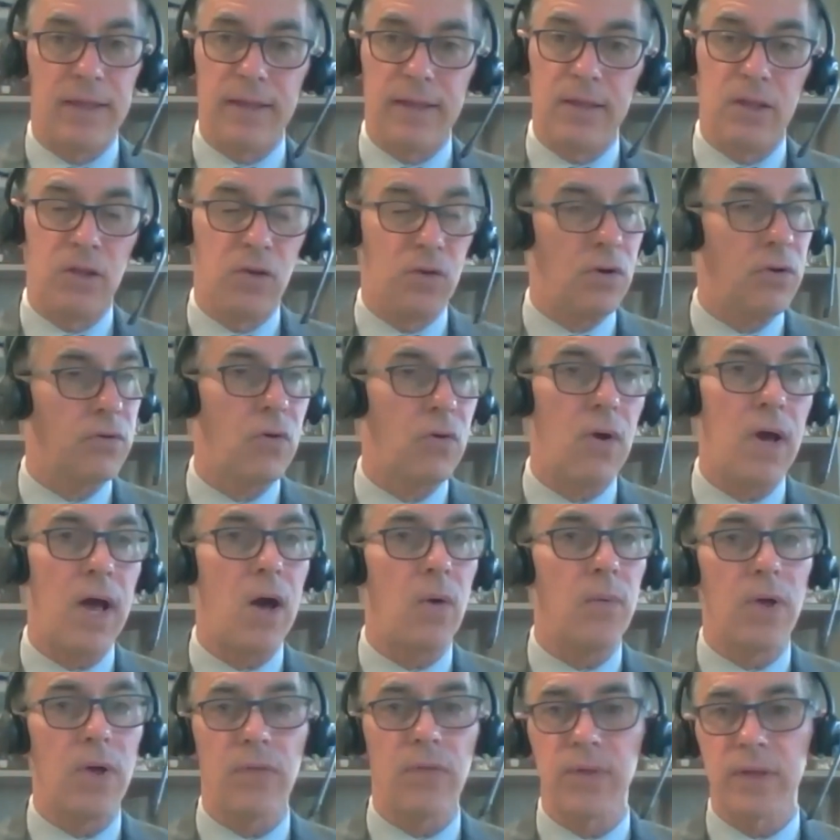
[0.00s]
you don't know
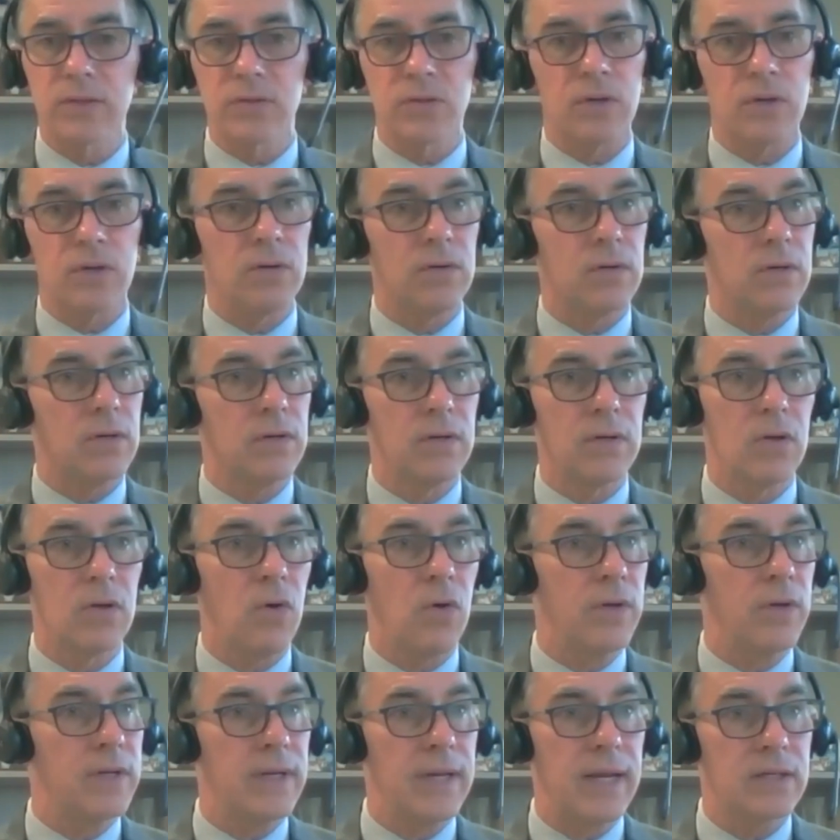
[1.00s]
how well things are going to
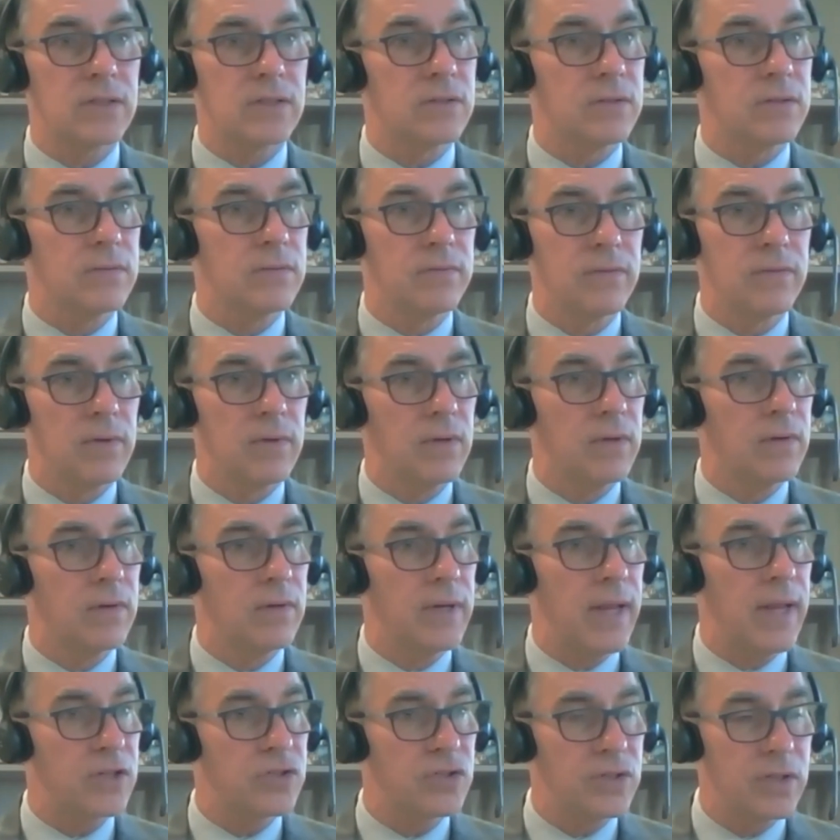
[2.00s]
go in the
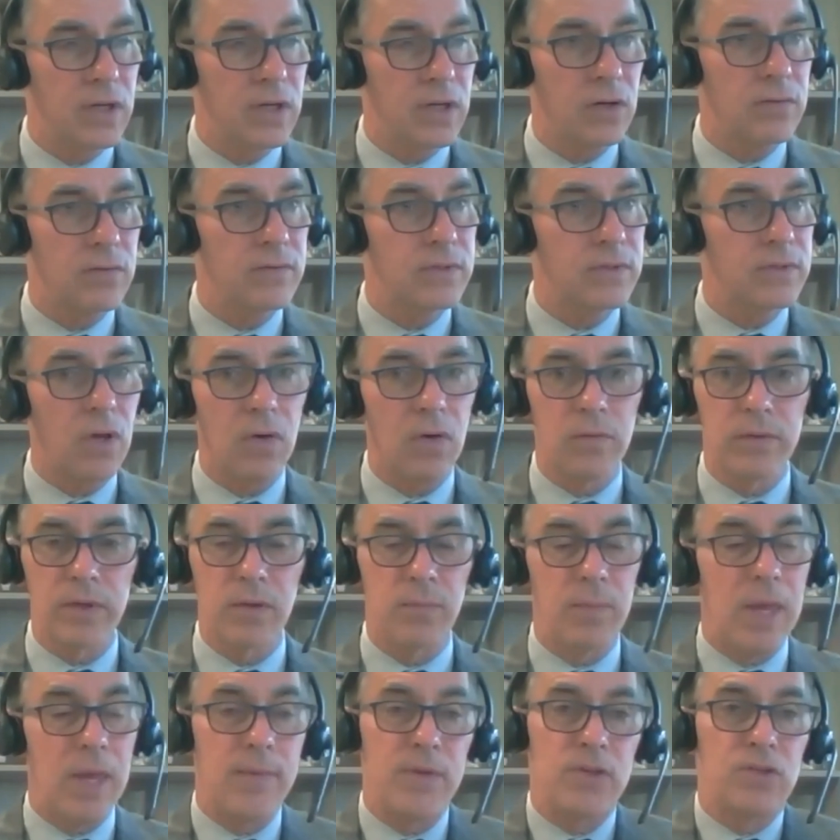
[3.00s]
next year. So
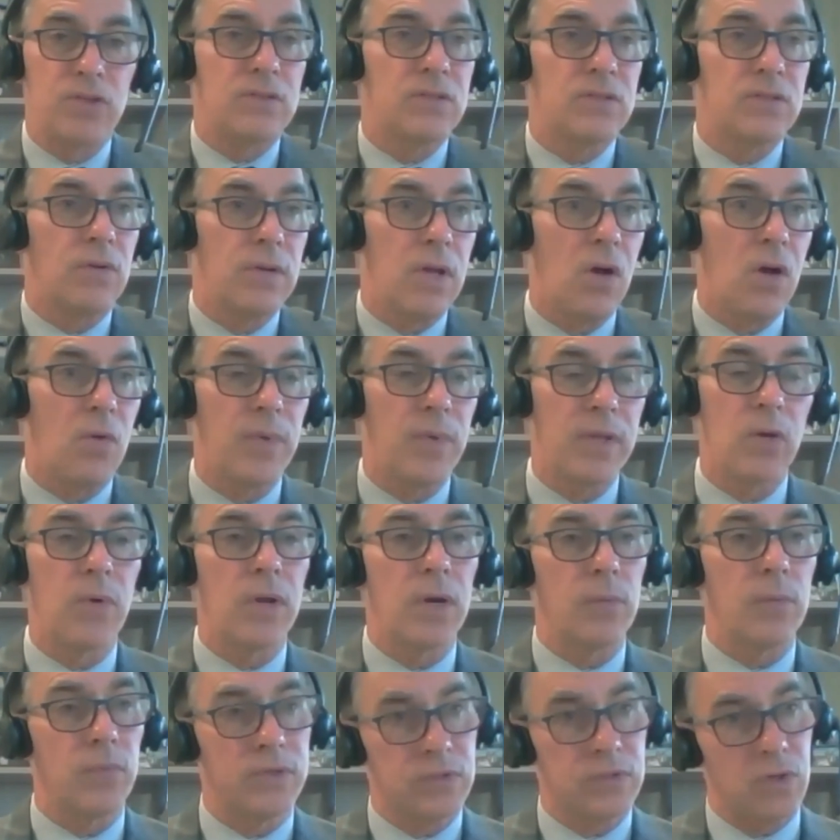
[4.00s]
you maybe just don't know, but you
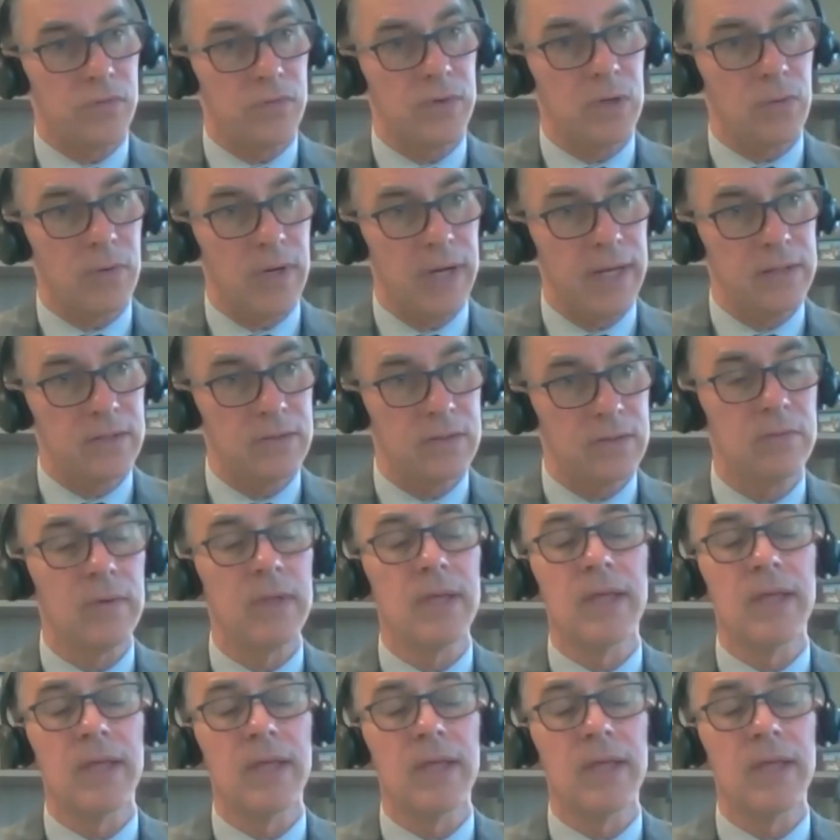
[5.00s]
want to preserve your rights.